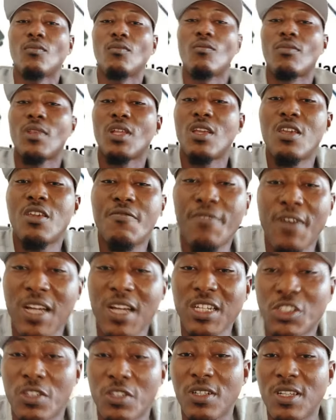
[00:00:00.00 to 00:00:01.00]
fashion
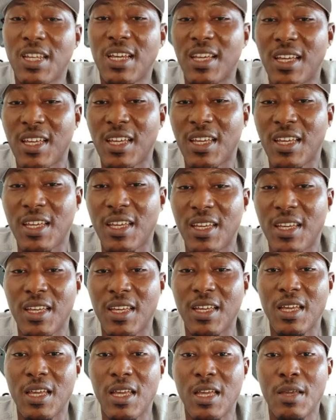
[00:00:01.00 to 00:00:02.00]
a
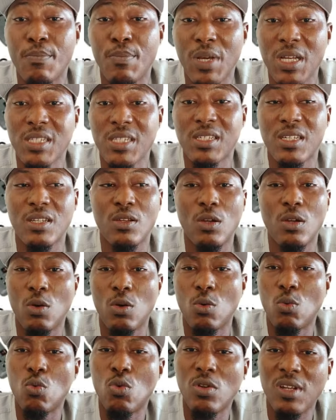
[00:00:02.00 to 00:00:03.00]
person
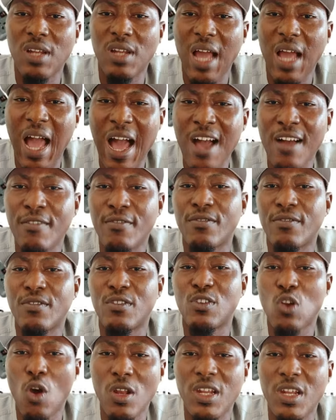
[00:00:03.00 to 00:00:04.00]
will have
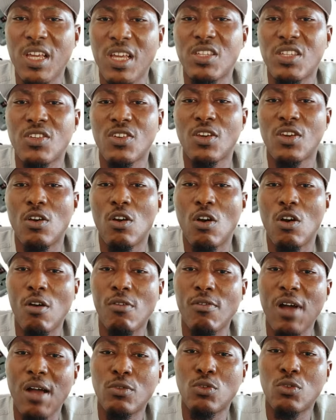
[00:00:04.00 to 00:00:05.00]
knowledge of how to
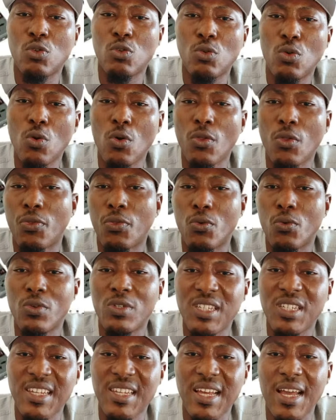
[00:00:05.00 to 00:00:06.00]
go through
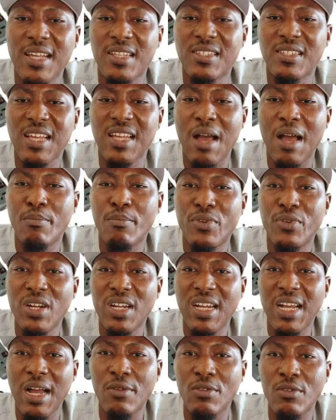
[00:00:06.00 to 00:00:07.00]
designs and bring out
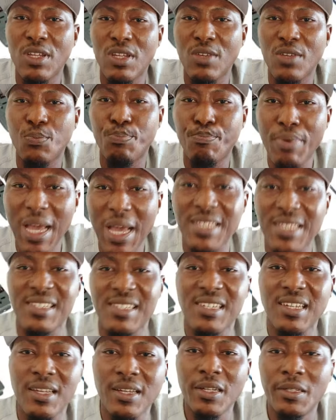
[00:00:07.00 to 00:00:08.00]
the best
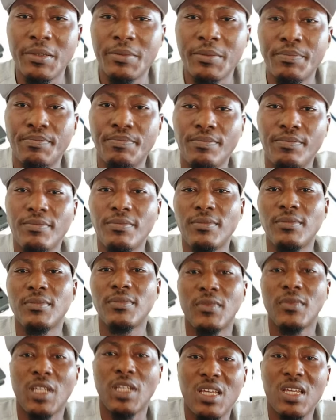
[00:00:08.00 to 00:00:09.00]
in
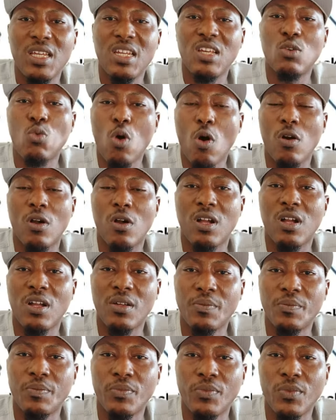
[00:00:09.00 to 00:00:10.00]
a work.
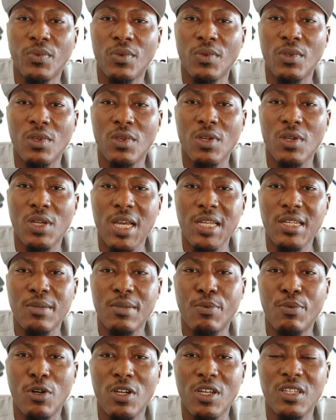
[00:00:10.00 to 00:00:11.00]
You get the point?
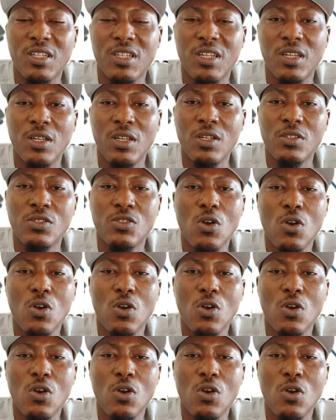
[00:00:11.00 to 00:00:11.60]
So